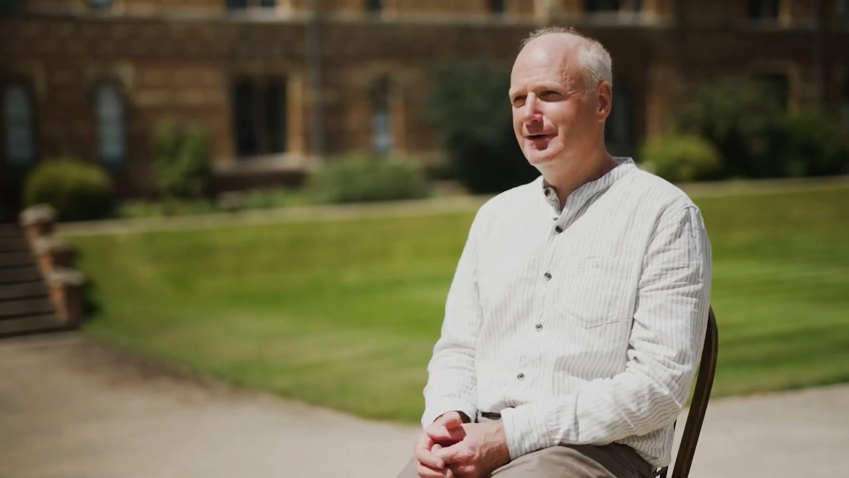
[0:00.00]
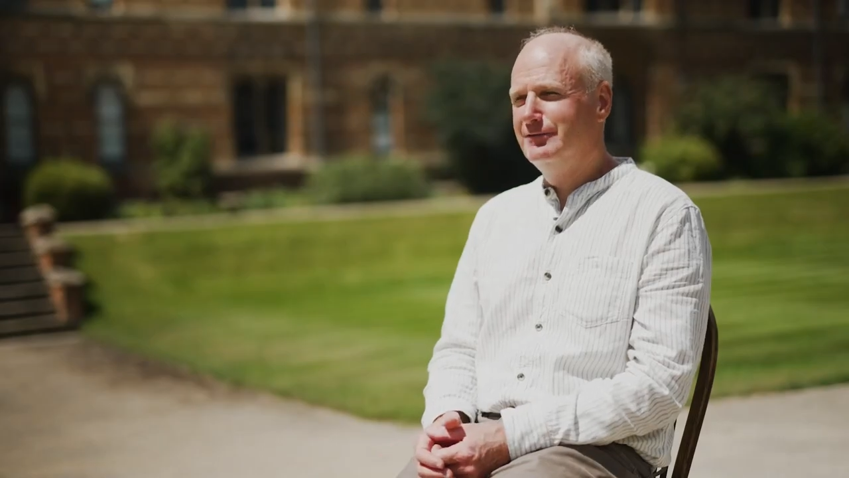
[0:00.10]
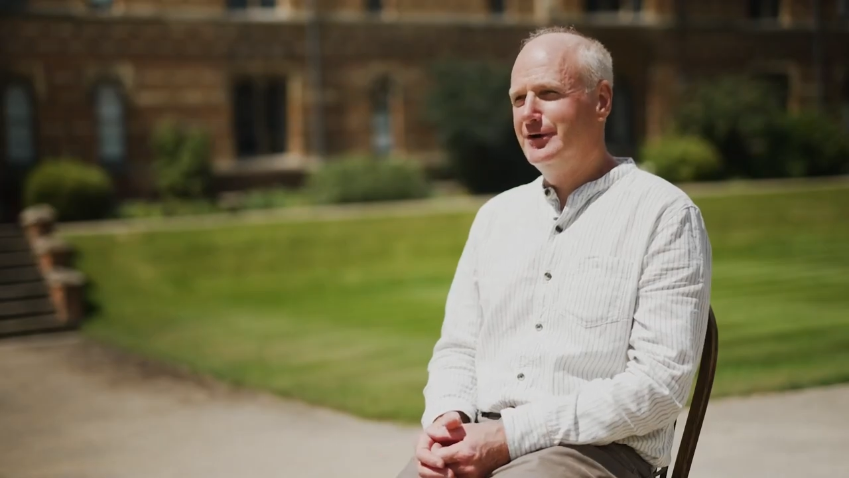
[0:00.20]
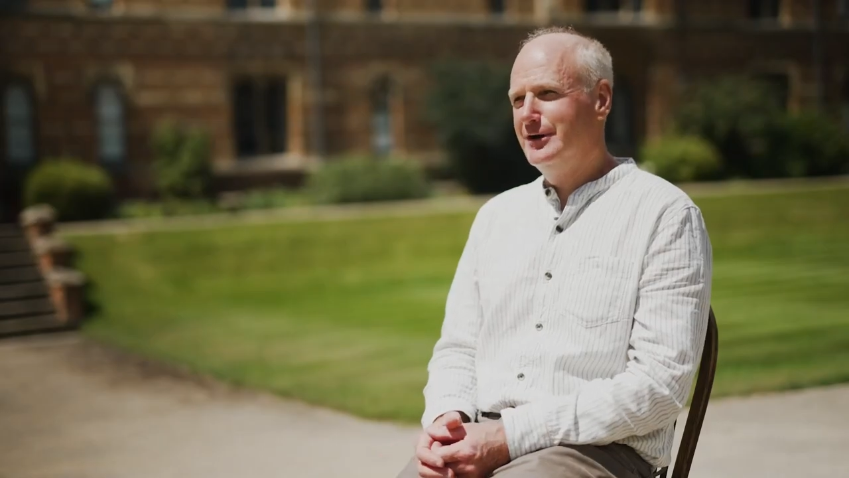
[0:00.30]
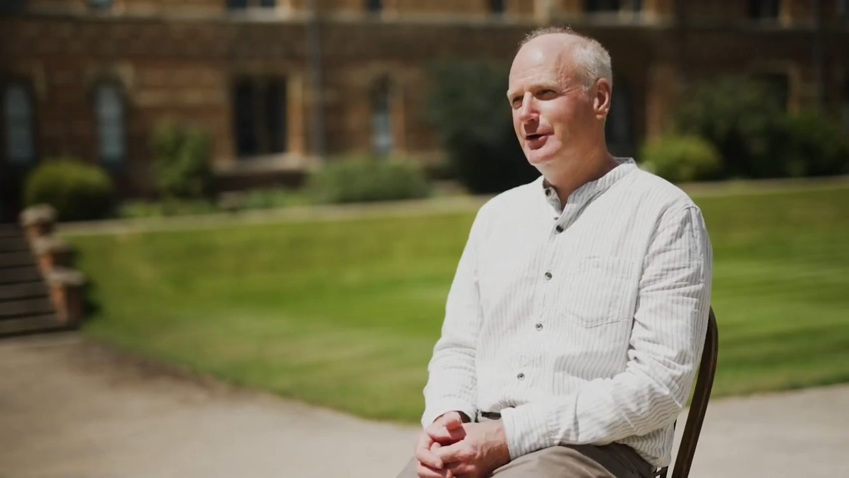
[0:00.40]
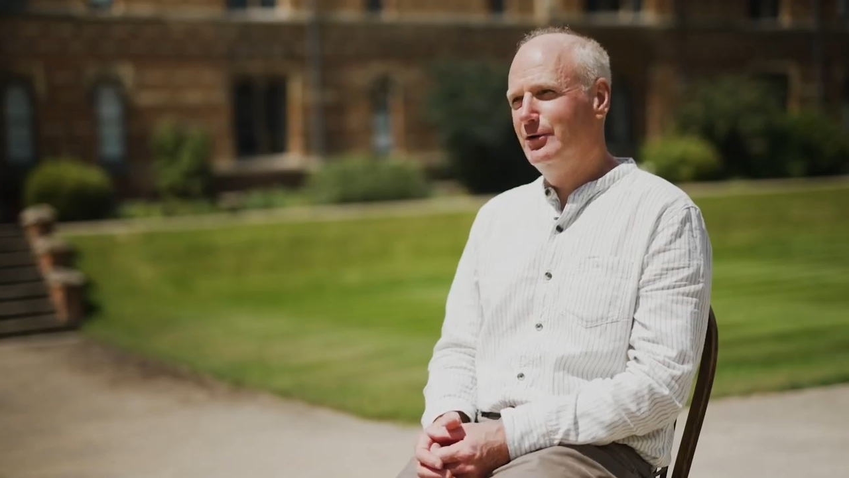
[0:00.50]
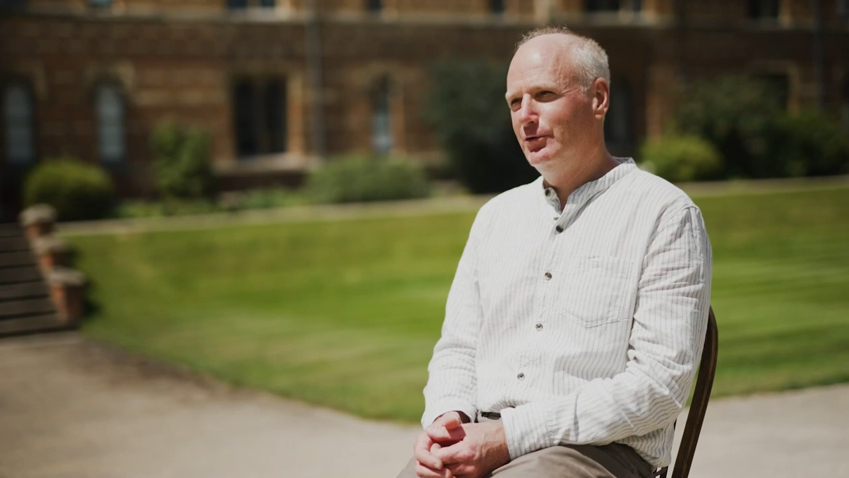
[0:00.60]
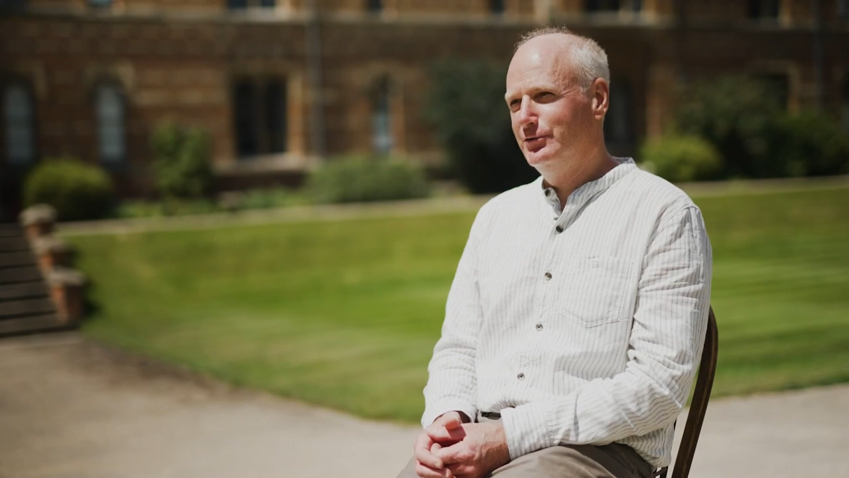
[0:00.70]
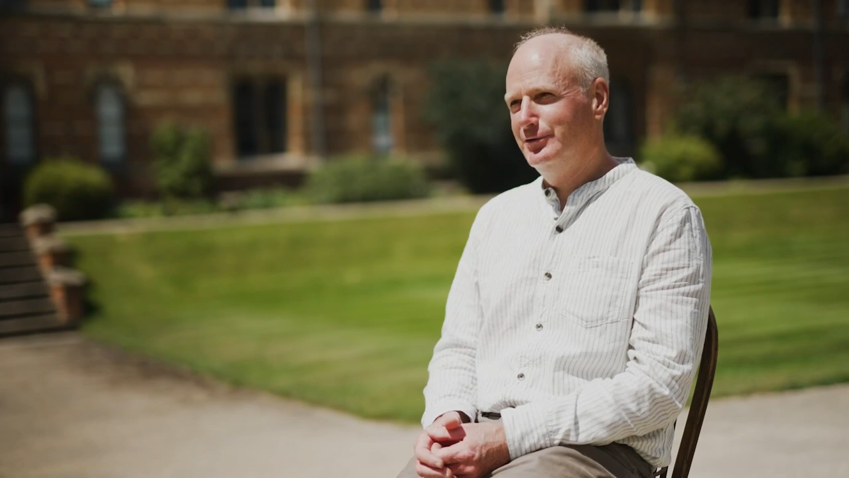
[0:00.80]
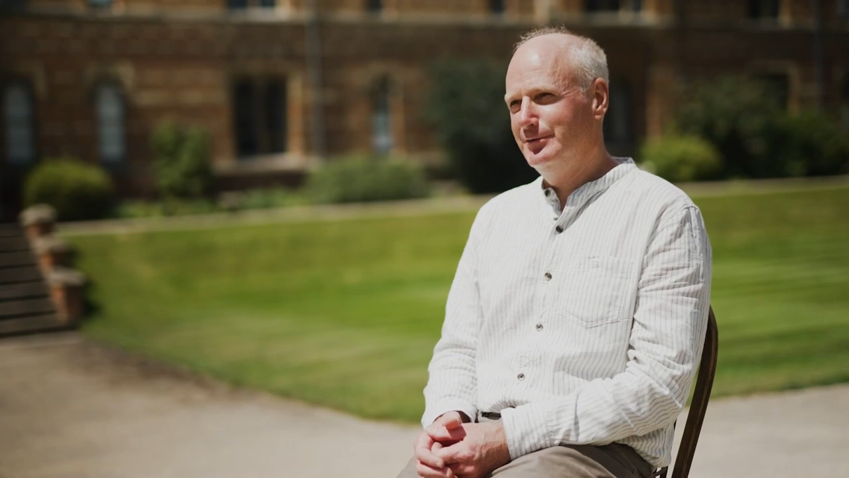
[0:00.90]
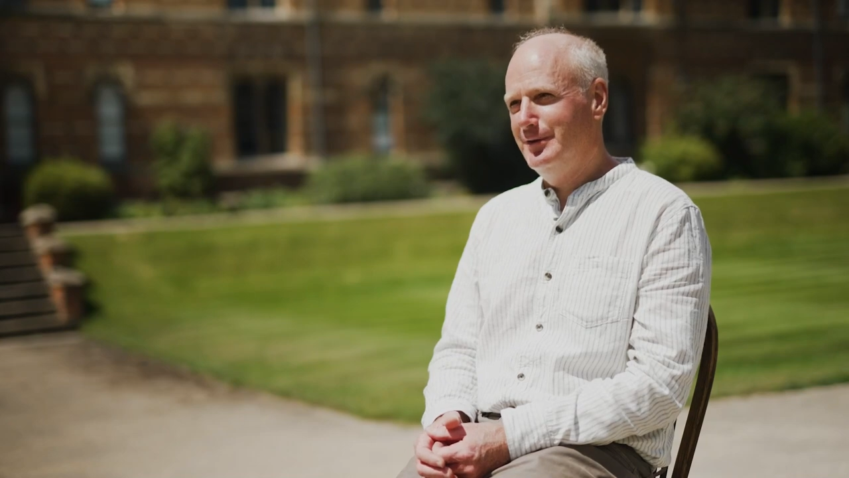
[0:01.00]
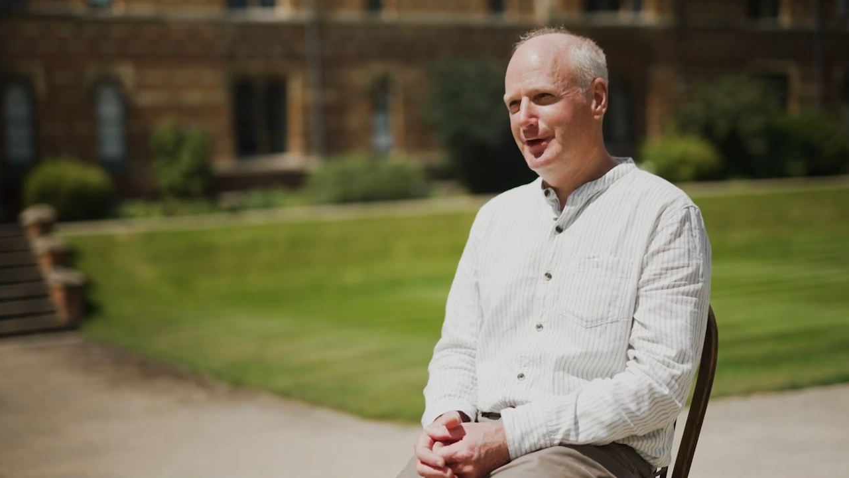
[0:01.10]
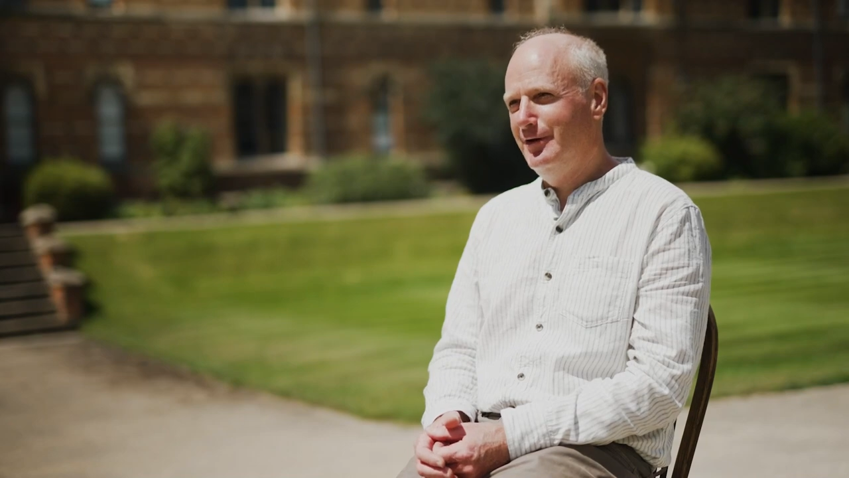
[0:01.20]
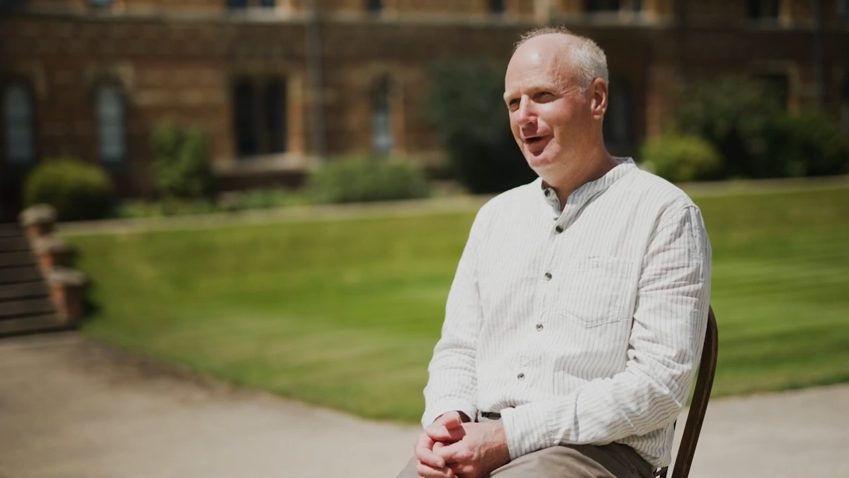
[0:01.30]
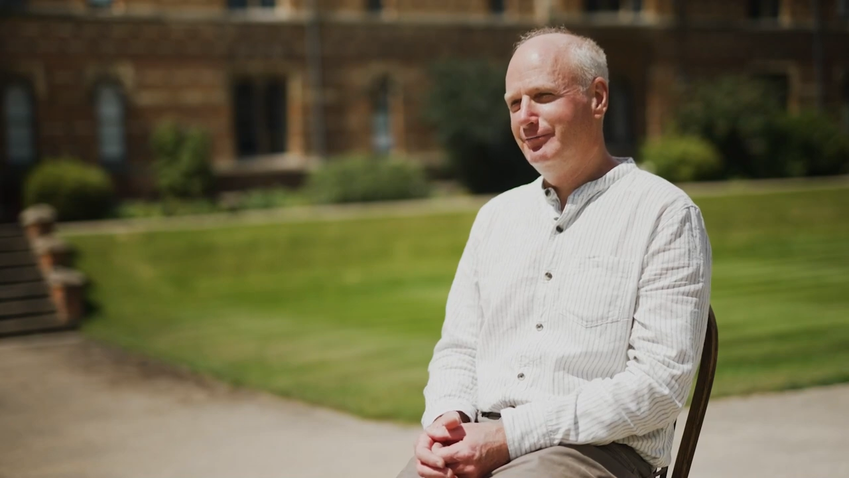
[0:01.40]
a very old
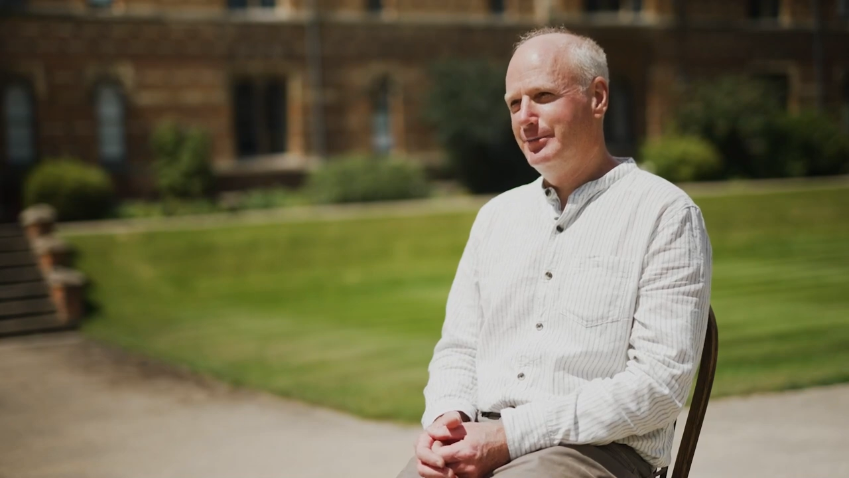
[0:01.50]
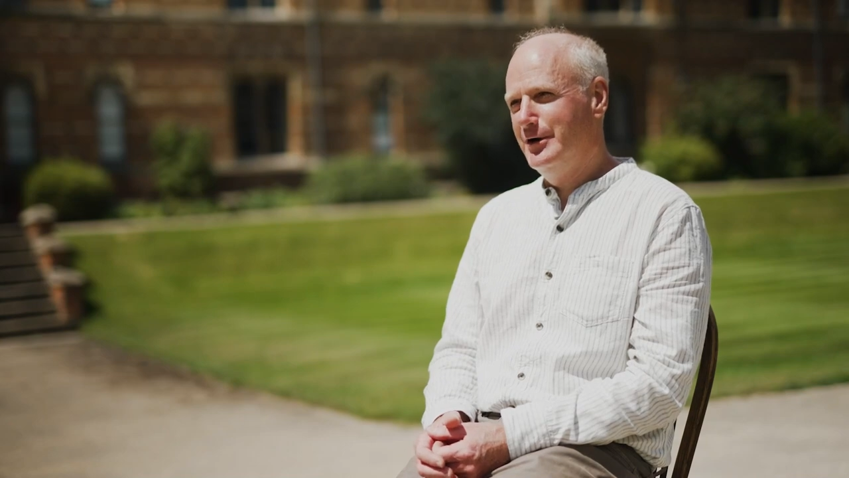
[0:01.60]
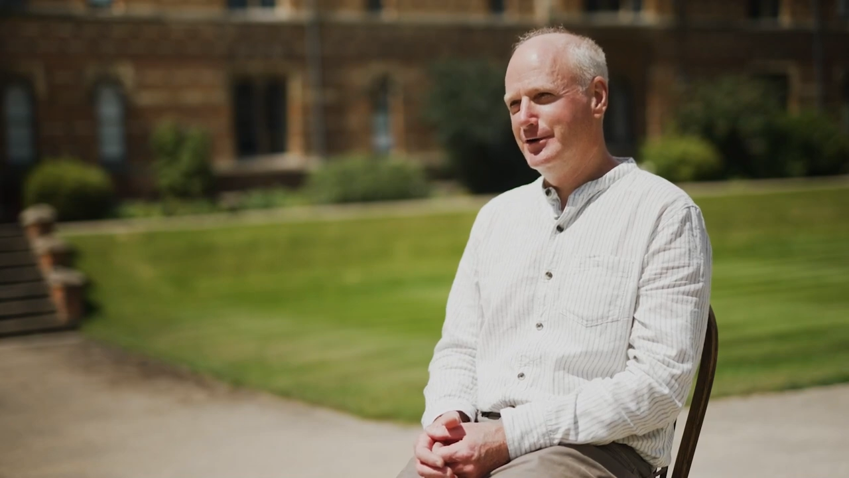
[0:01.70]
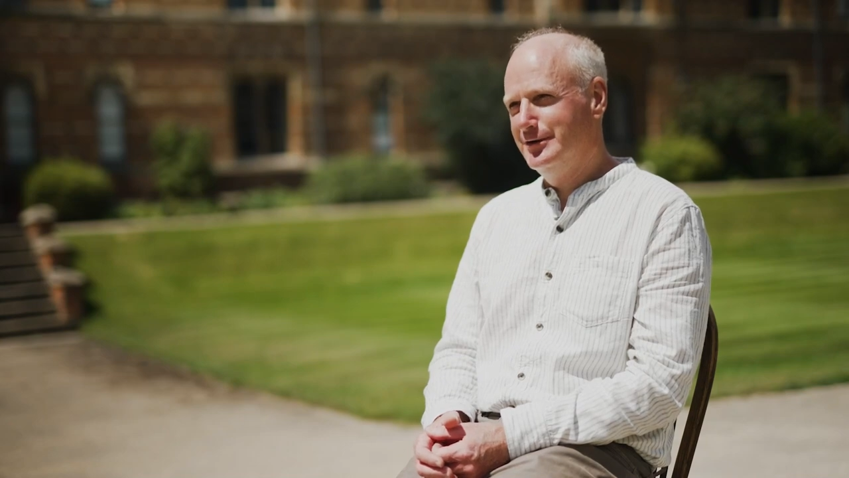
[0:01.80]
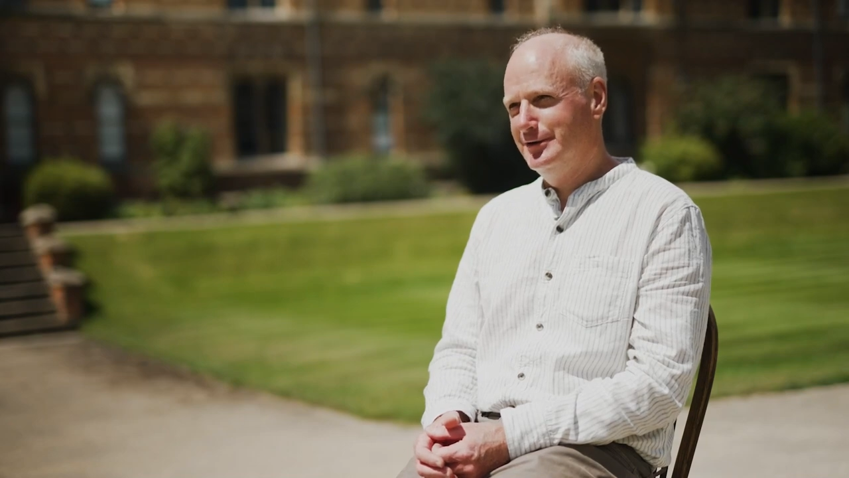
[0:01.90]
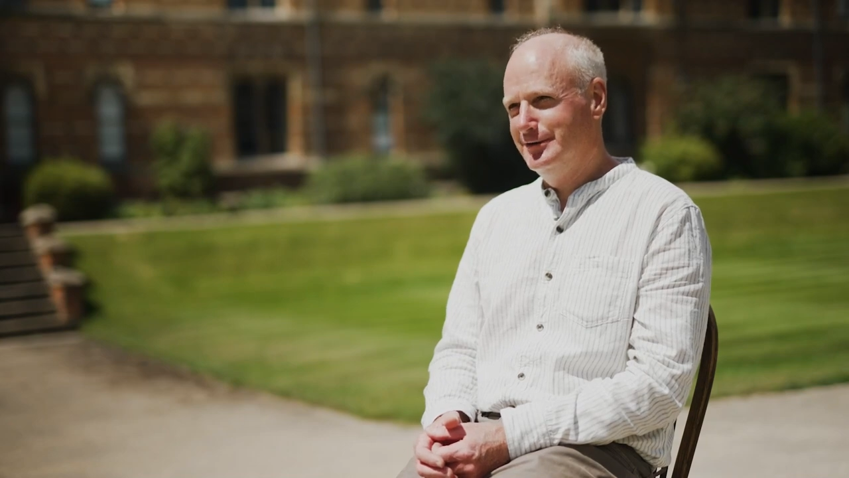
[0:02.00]
and half-broken